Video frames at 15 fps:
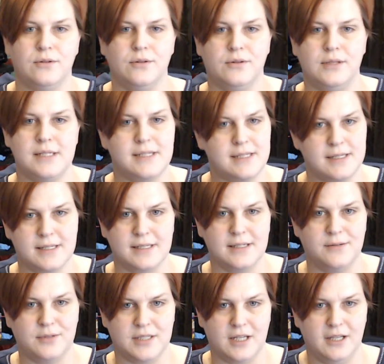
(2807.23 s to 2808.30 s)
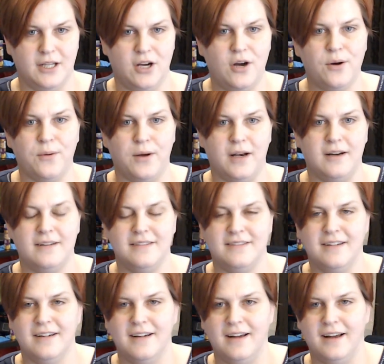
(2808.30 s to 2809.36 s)
This was a long one.
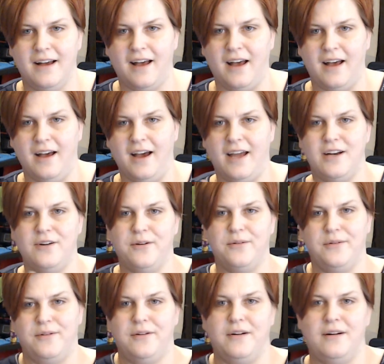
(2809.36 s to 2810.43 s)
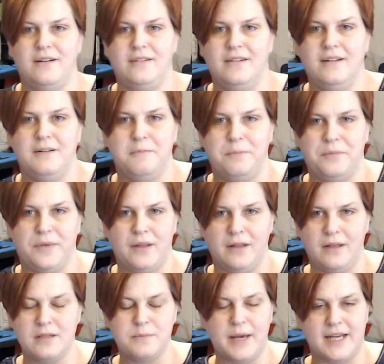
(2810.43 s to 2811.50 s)
It's
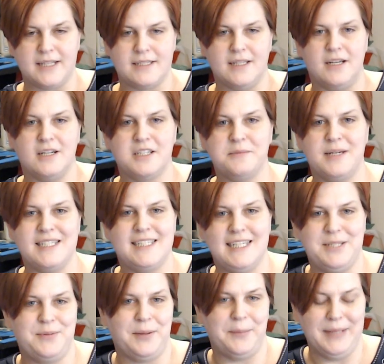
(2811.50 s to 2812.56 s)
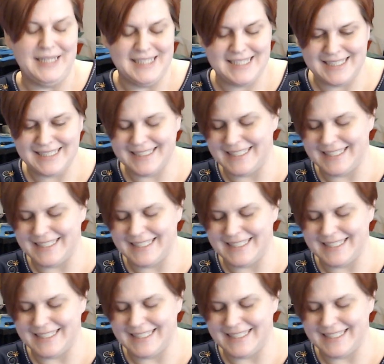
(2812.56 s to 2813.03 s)
about as long as my Stitch With Me's.